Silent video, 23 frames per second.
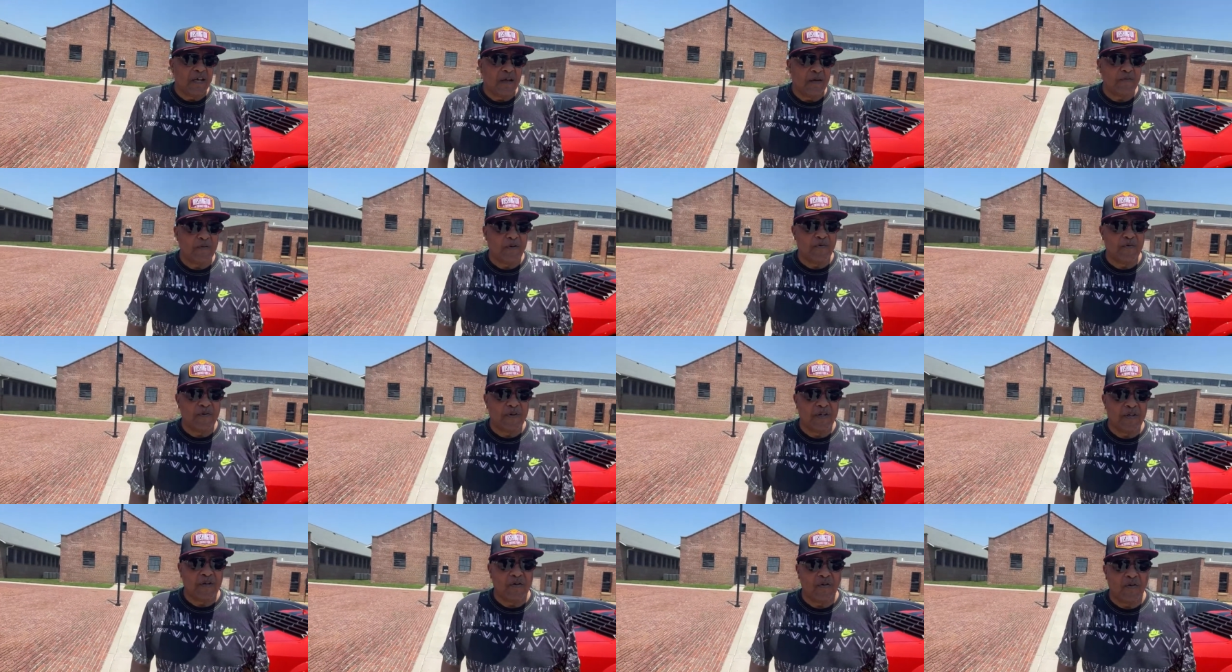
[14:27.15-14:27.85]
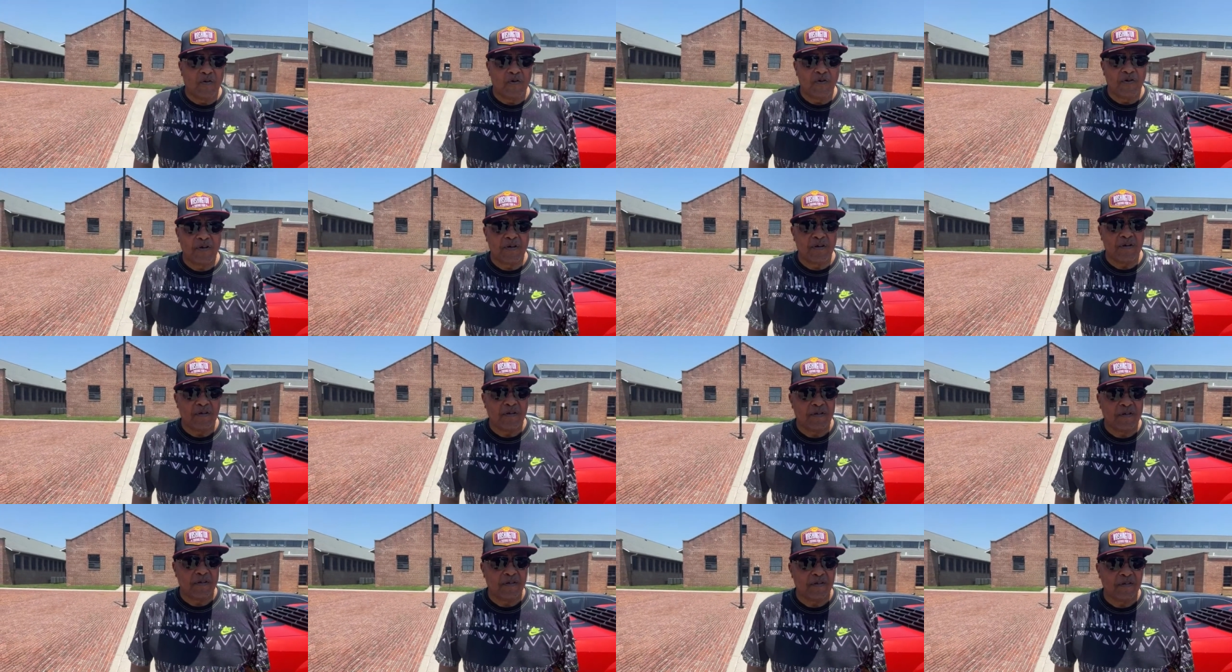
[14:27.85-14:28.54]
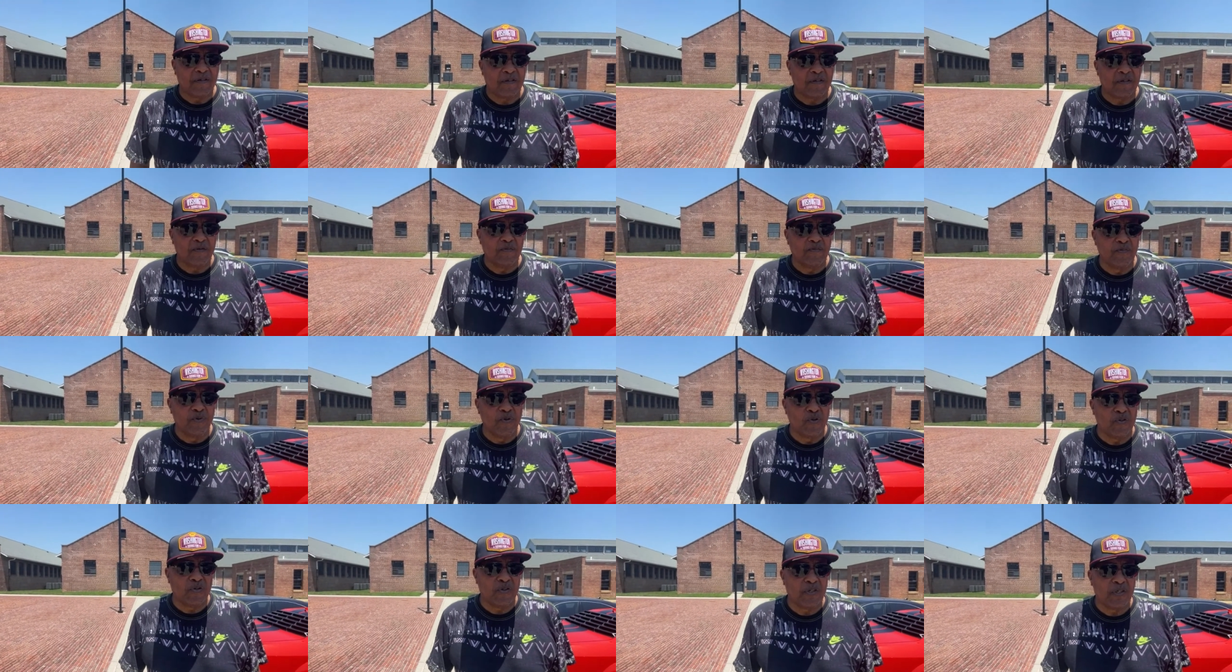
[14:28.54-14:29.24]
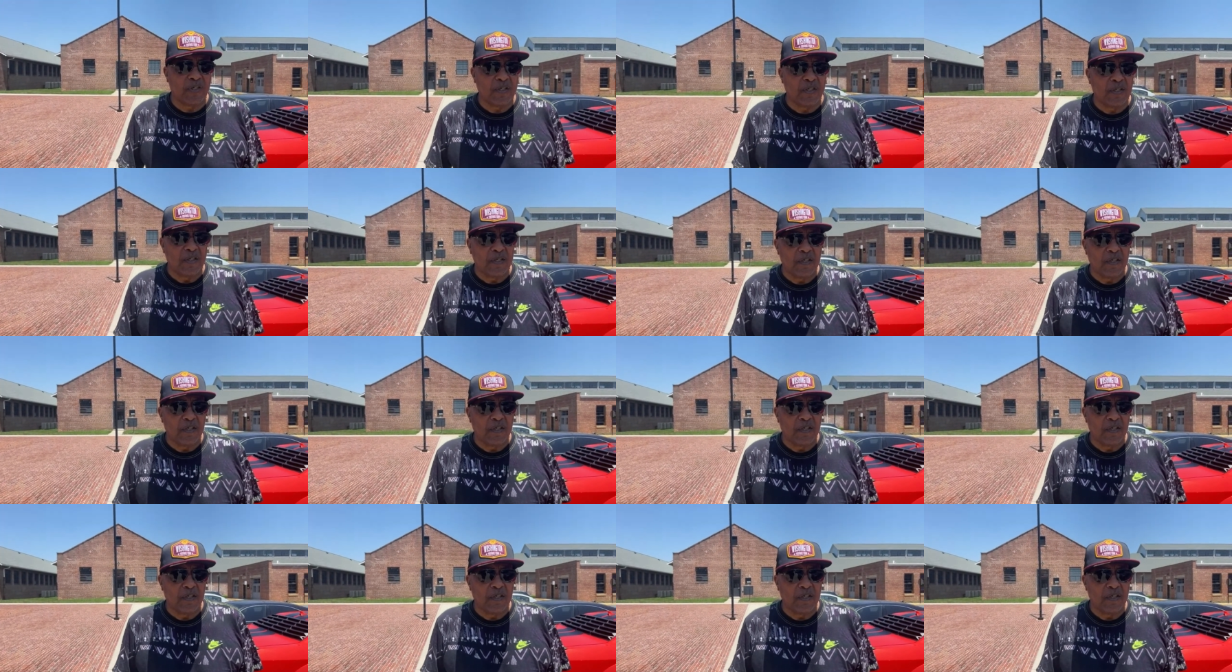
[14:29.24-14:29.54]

I'm getting ready to order some books.